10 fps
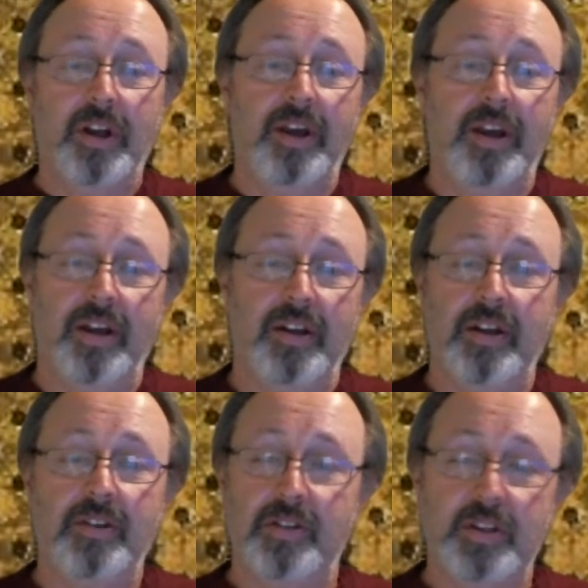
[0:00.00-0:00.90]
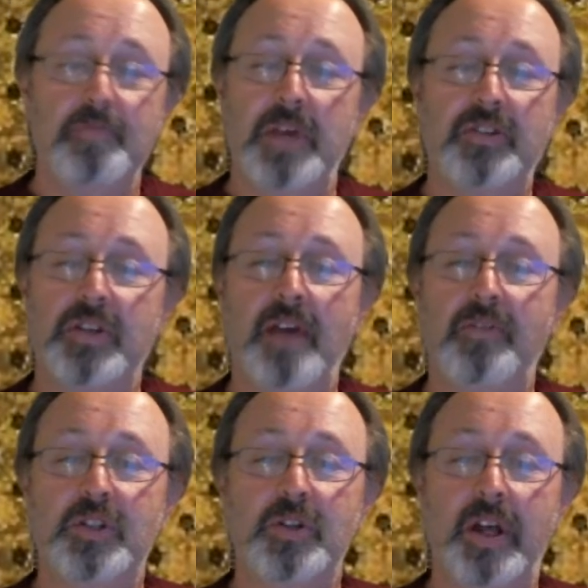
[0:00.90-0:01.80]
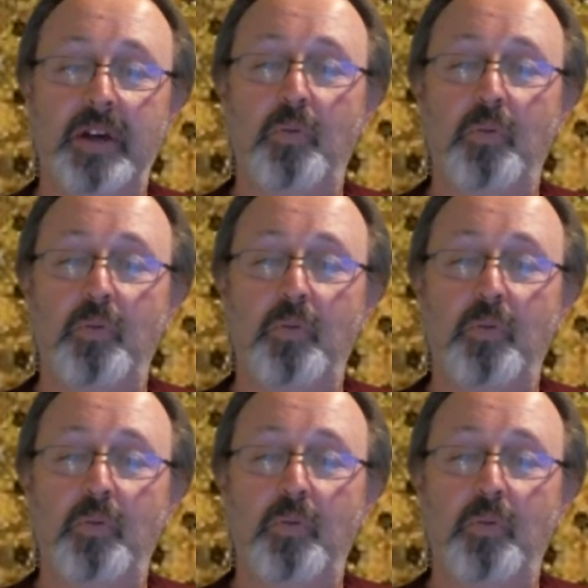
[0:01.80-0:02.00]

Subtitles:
The Mets average like